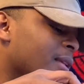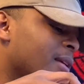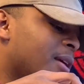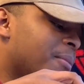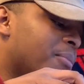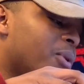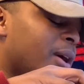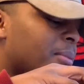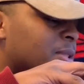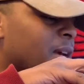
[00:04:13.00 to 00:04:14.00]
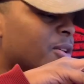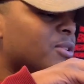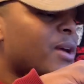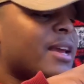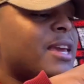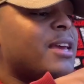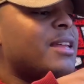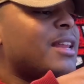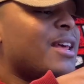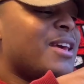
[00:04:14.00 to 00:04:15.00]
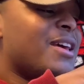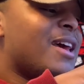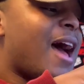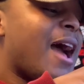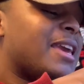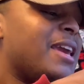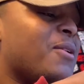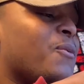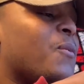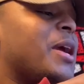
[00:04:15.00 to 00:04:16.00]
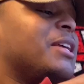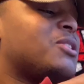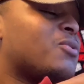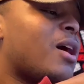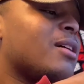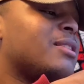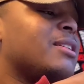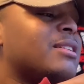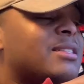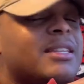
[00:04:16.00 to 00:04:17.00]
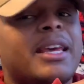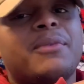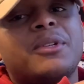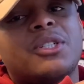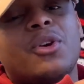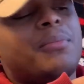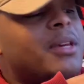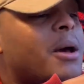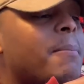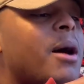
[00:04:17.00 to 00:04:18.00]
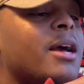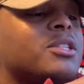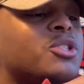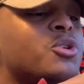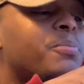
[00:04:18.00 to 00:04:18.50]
And boy, I'm telling you, I can't wait to rock these. Today we're just gonna be unboxing 2